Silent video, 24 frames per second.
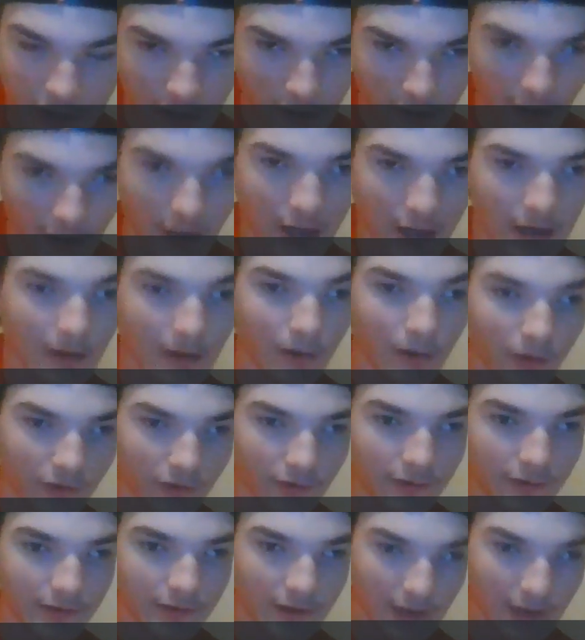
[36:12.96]
John Lennon
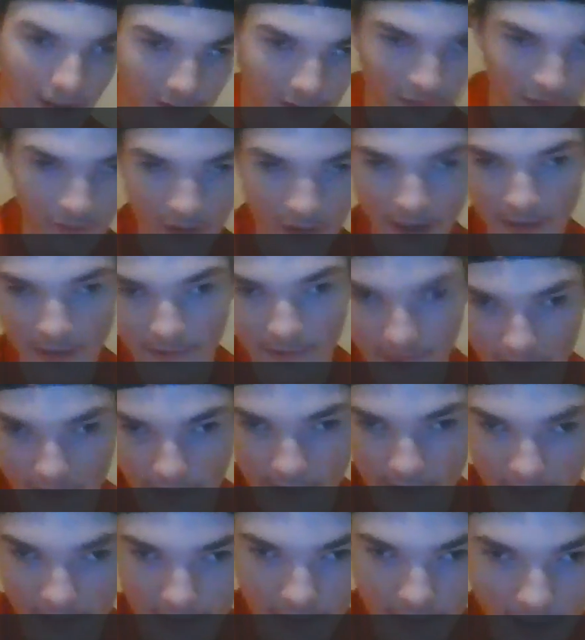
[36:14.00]
also has the next track,
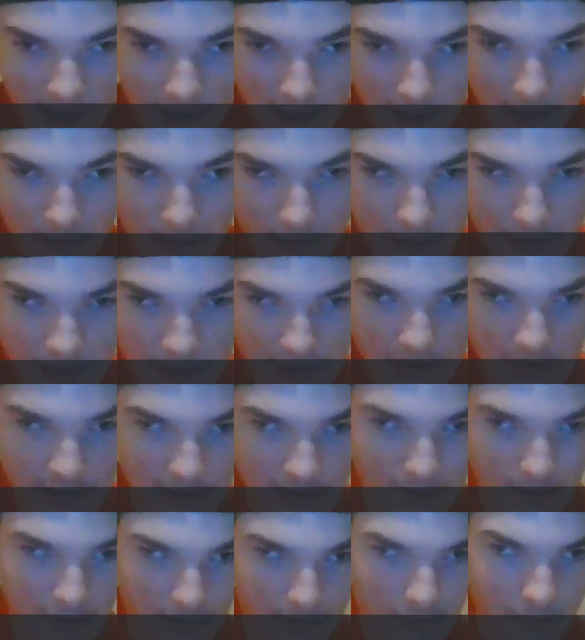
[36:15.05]
Sexy Sadie, which
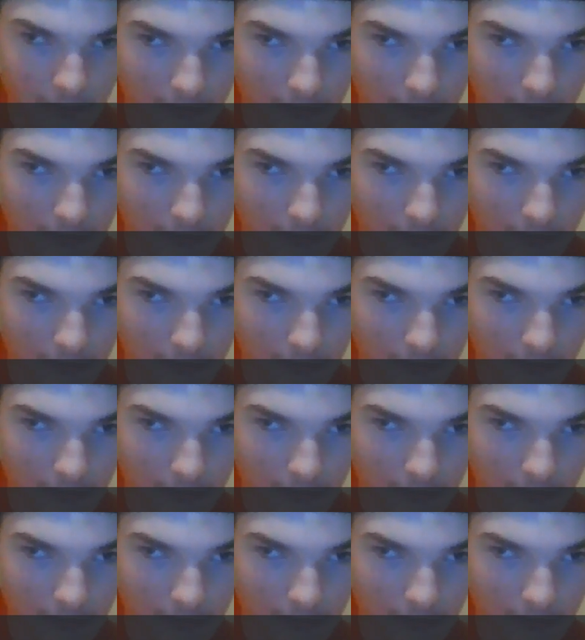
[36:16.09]
is